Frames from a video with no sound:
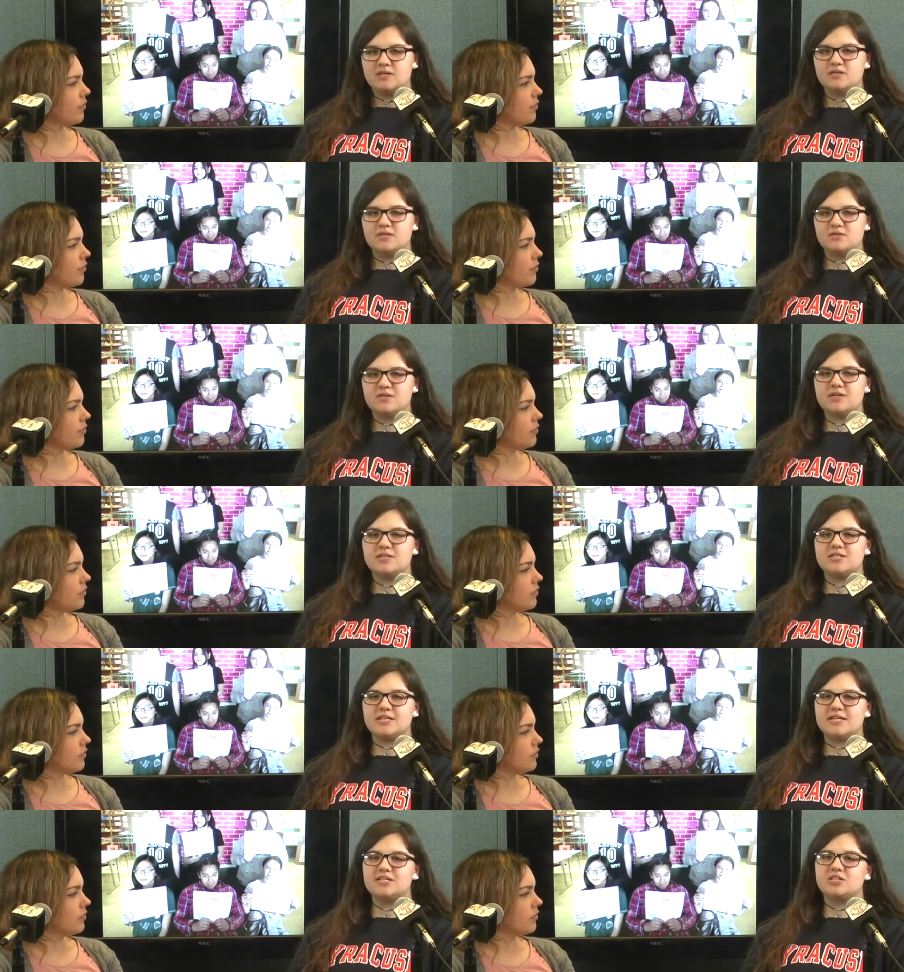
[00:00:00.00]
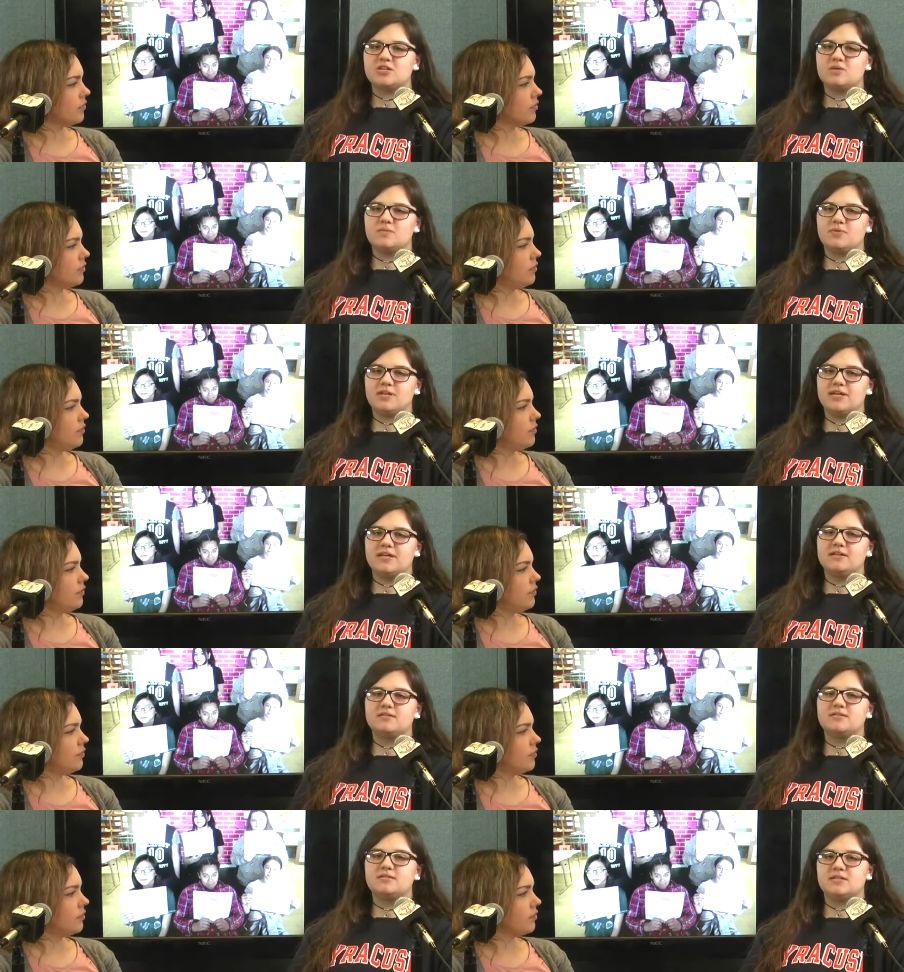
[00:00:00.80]
Speaker 1: Students each
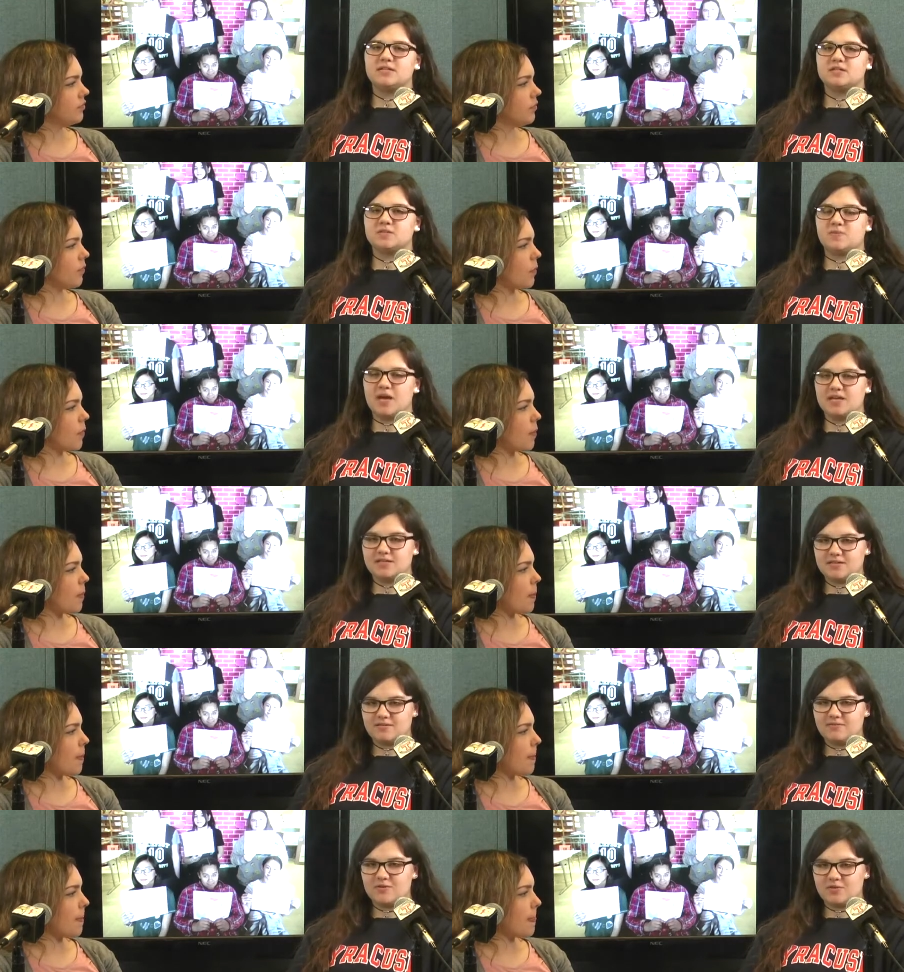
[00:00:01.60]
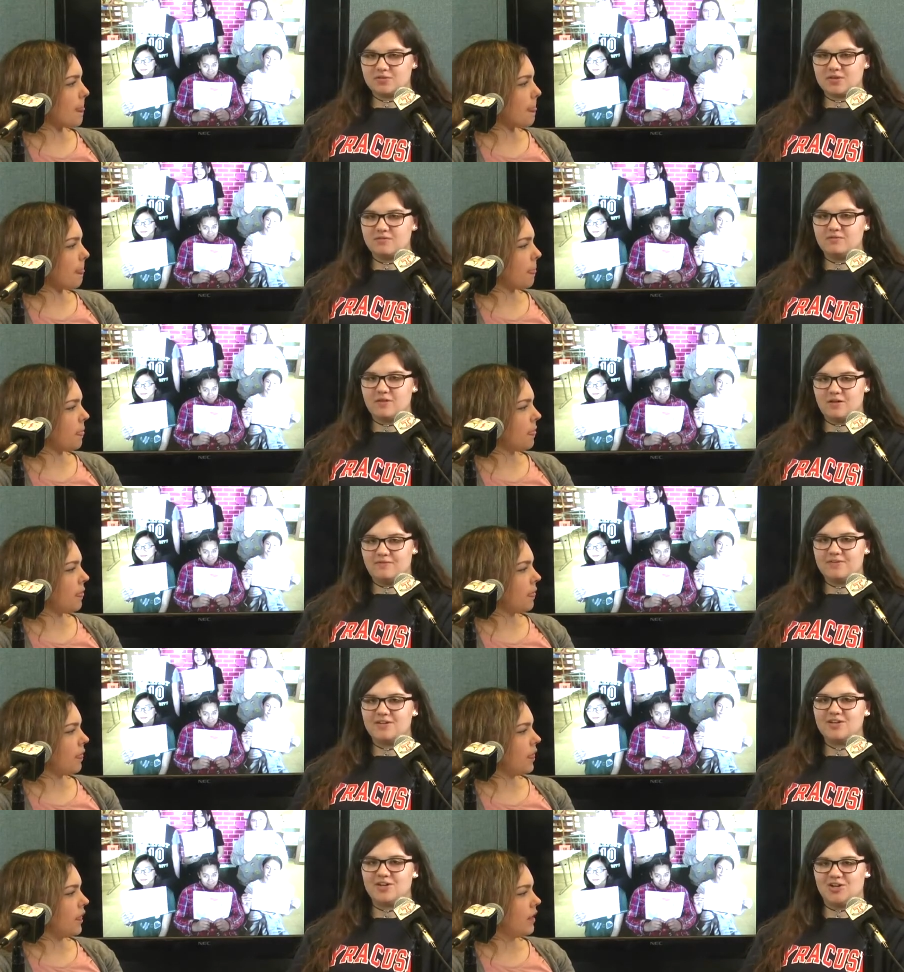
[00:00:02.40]
complete six positive notes of love
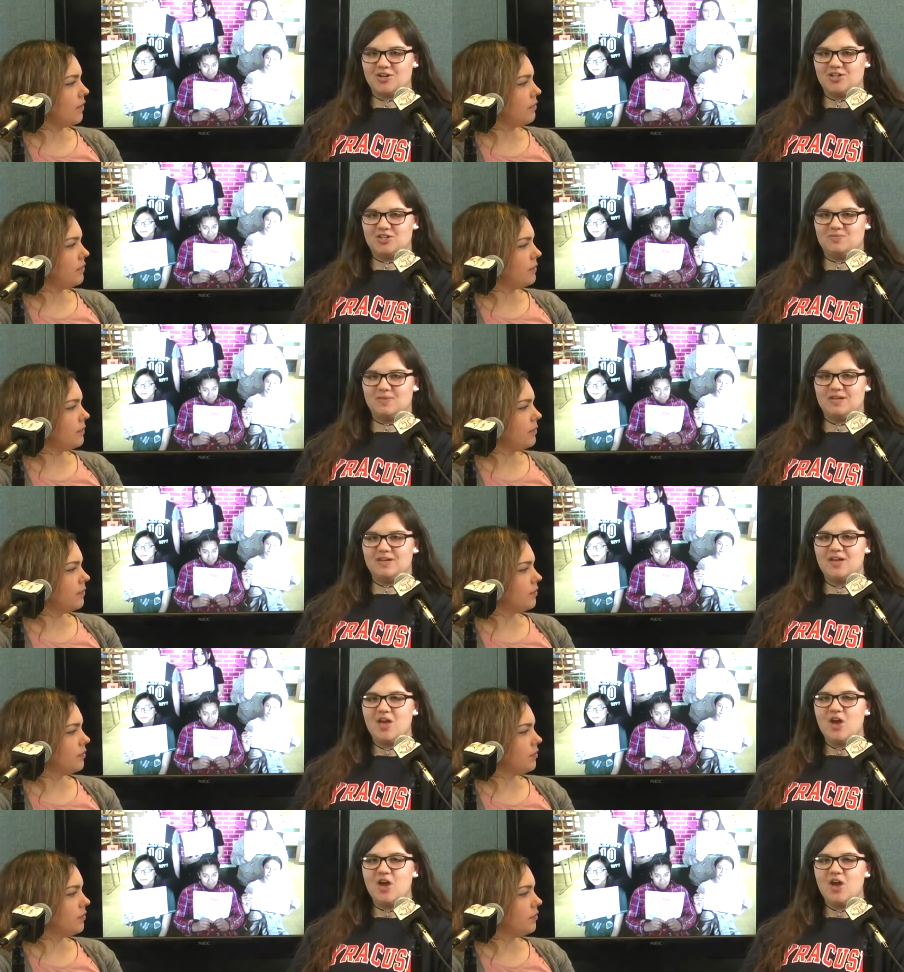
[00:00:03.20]
and encouragement,